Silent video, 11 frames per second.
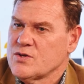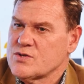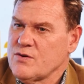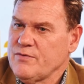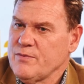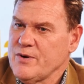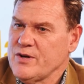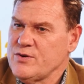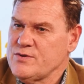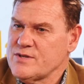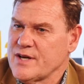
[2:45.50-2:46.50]
So from where
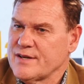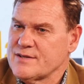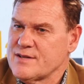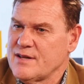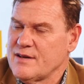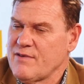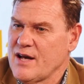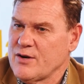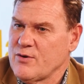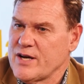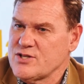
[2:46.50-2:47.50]
you sit, the
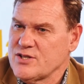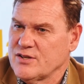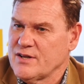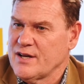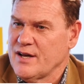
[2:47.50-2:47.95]
valuation